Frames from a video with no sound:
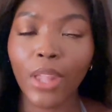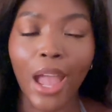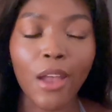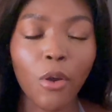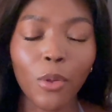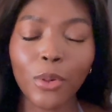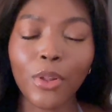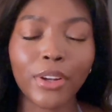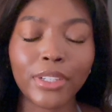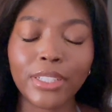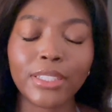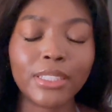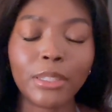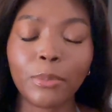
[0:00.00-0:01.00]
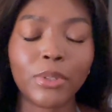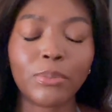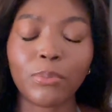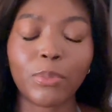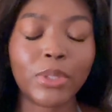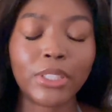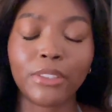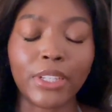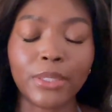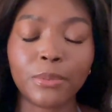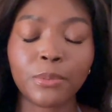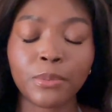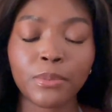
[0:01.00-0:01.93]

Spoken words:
I wholeheartedly believe it.